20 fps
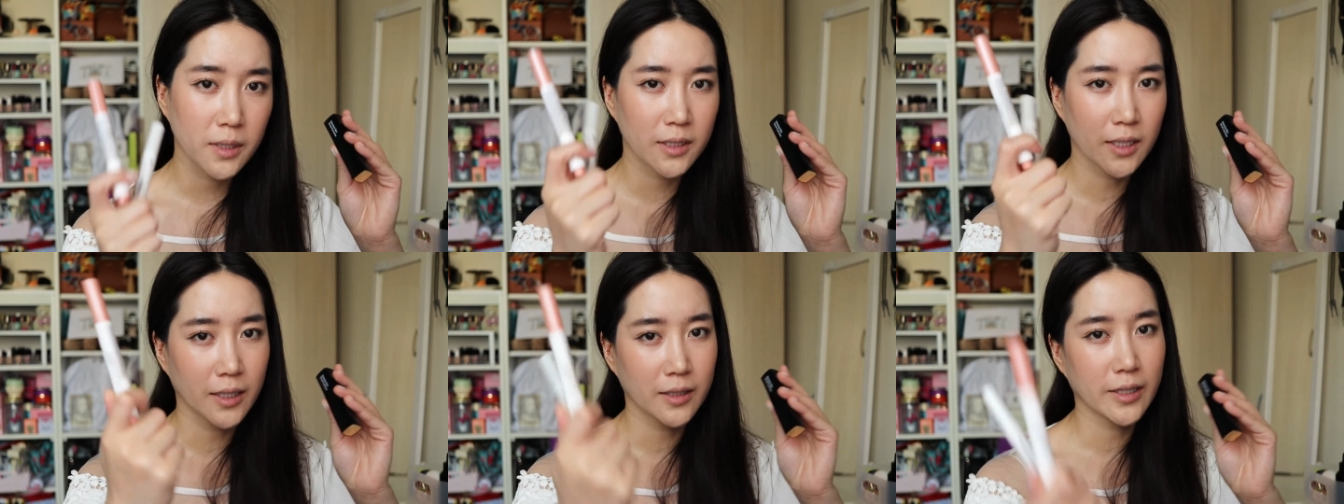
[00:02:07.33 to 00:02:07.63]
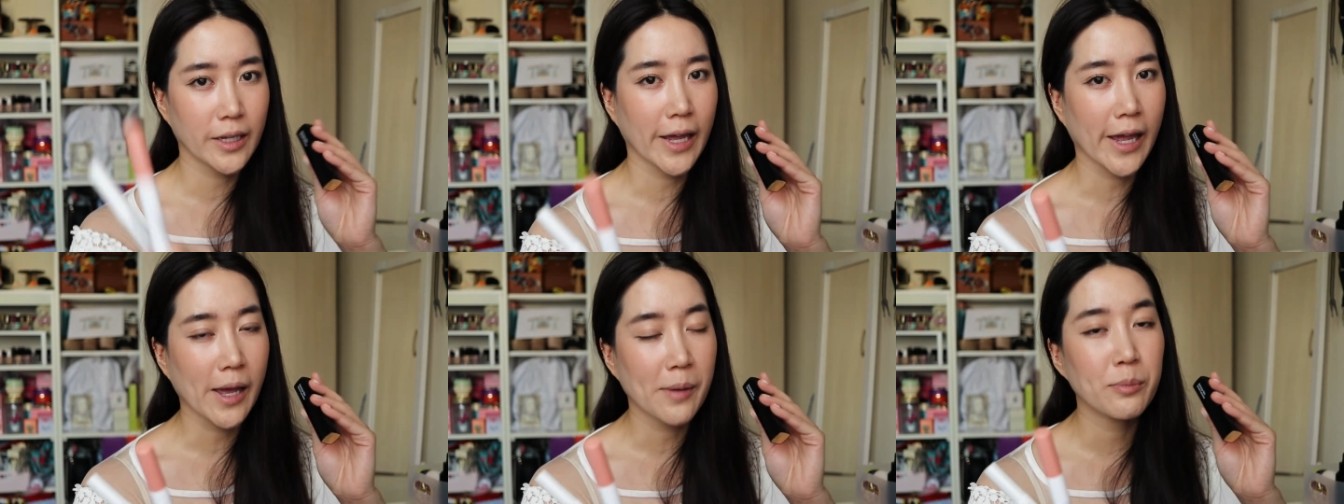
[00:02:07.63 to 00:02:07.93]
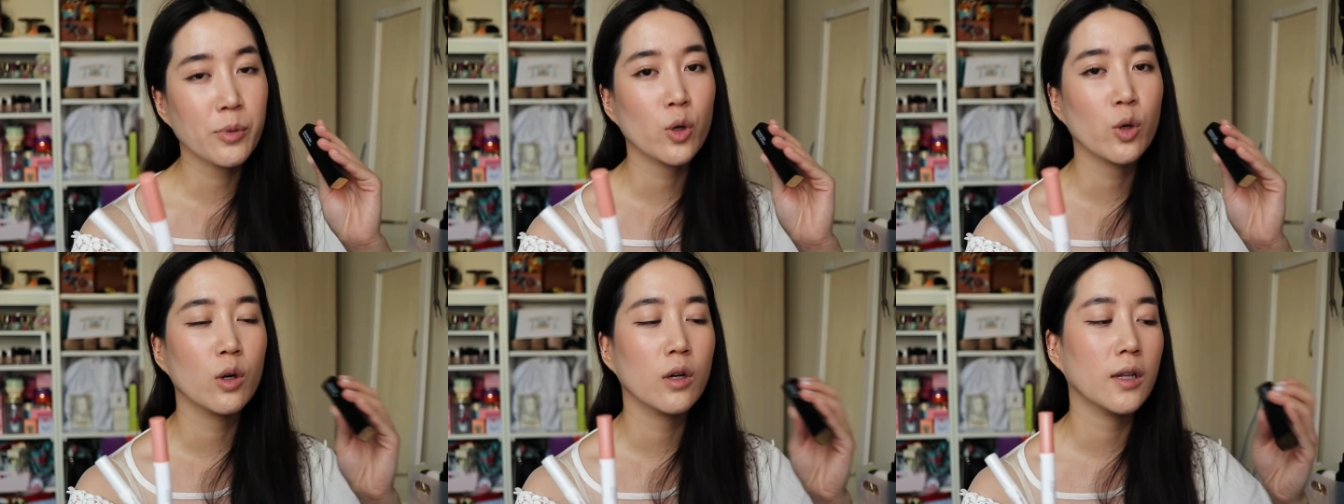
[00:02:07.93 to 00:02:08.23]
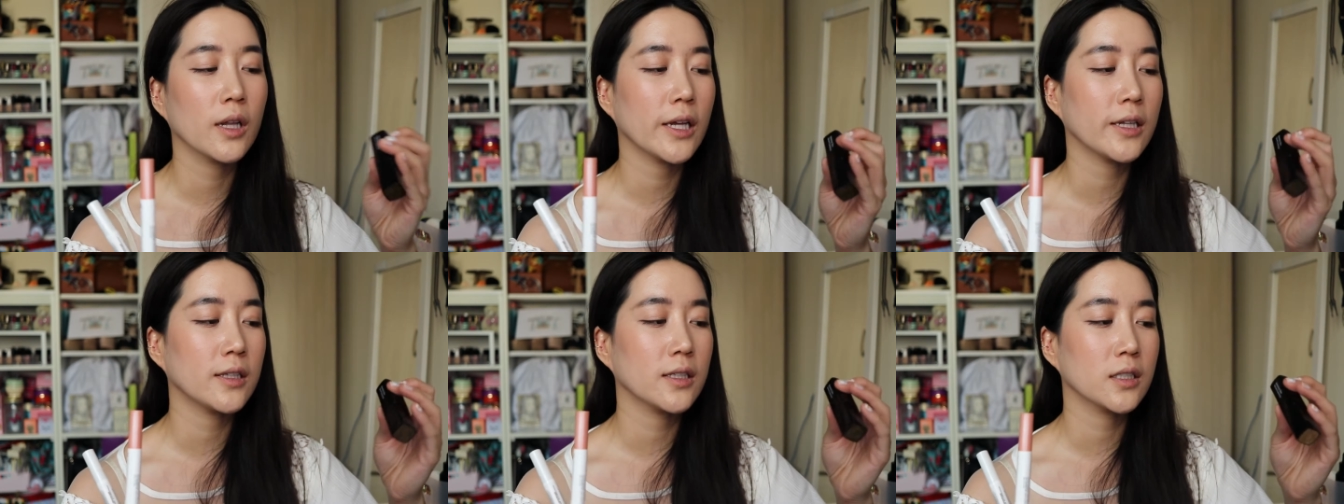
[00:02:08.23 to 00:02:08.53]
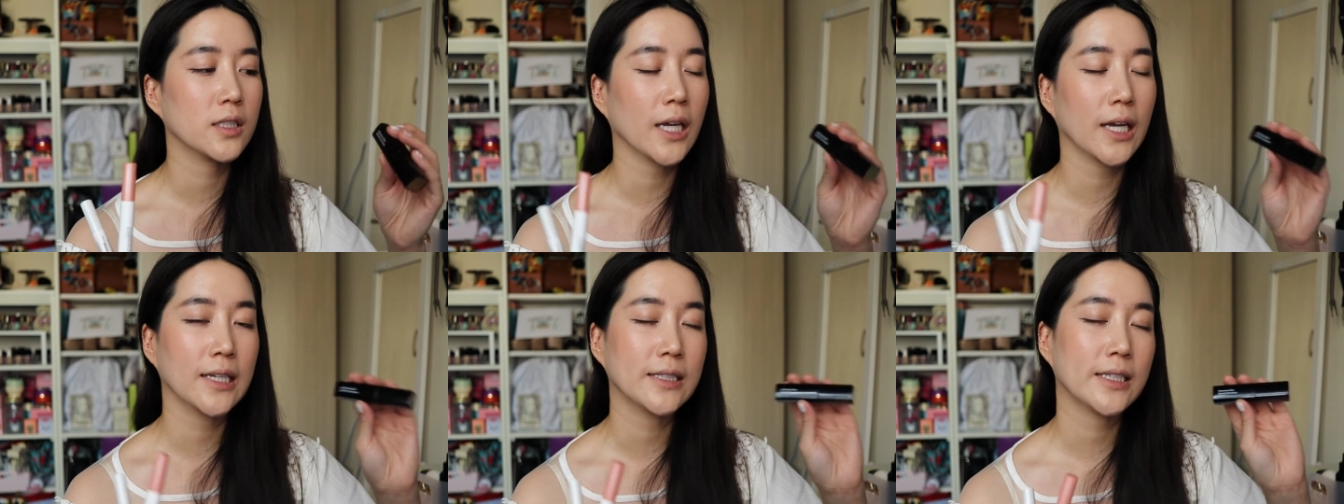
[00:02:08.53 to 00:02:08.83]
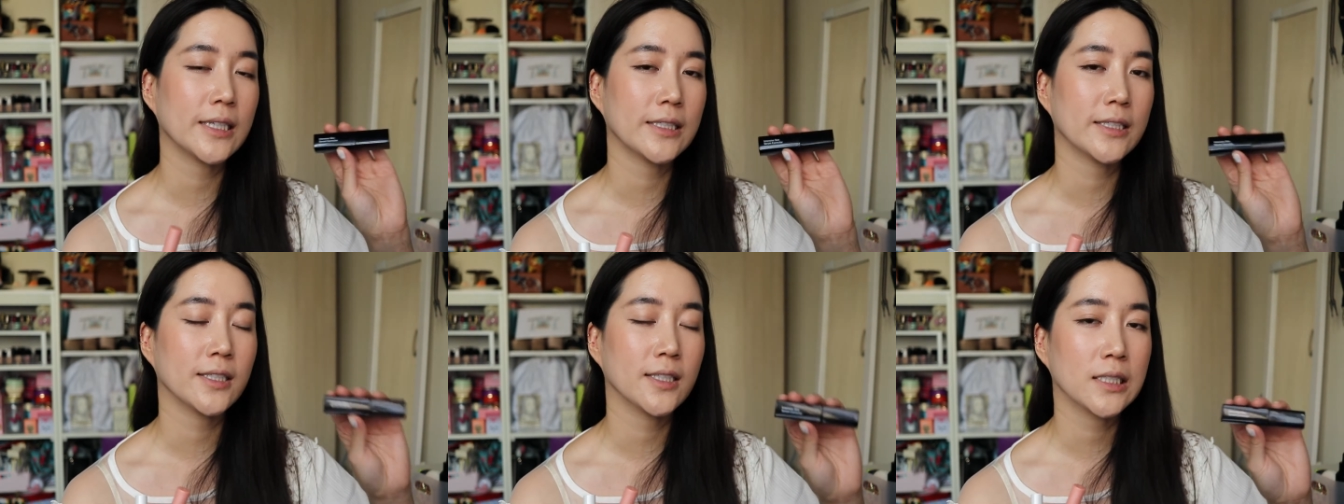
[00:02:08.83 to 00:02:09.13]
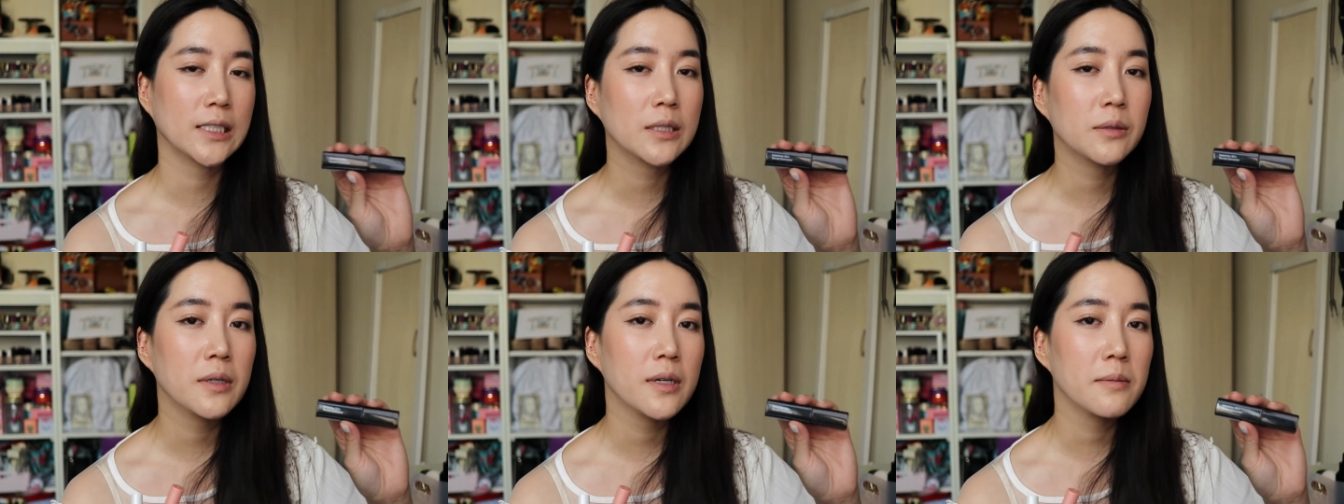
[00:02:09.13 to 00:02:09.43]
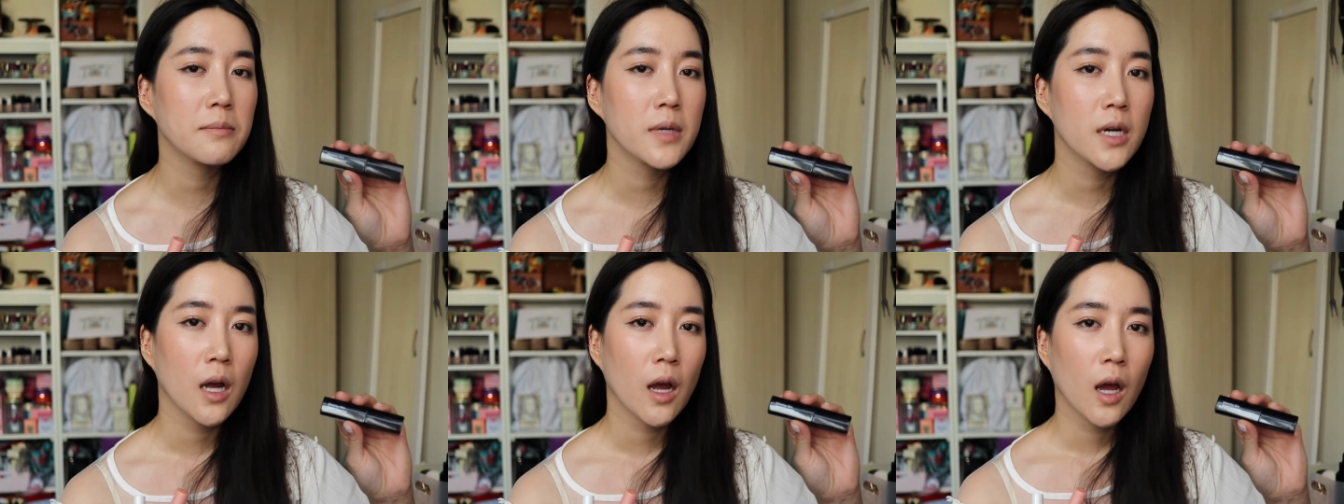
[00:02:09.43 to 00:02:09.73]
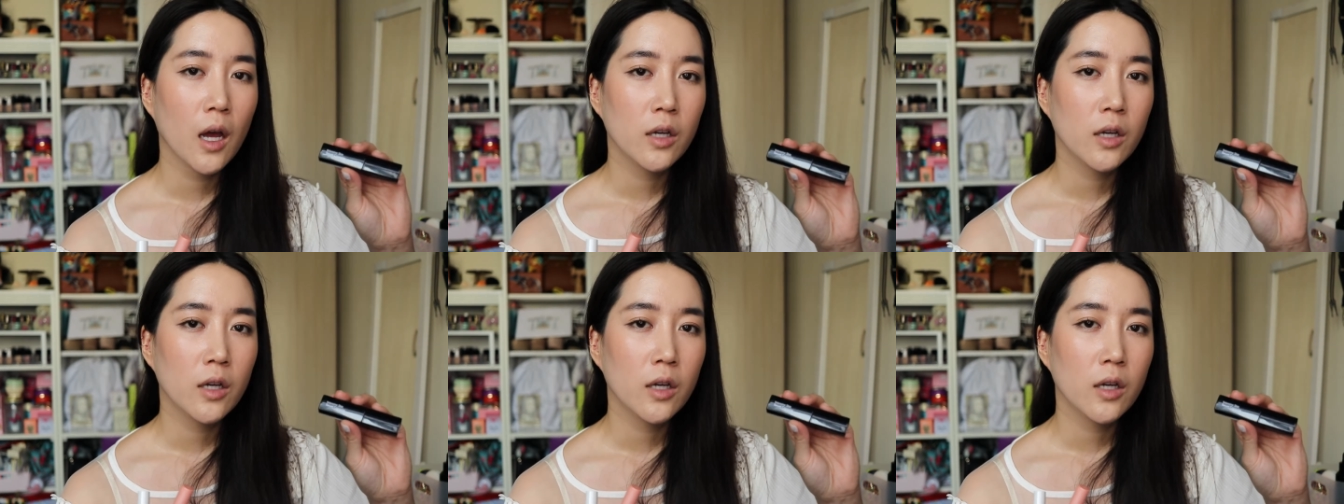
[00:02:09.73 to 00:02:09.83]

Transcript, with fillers: This has an ampule and this has a serum.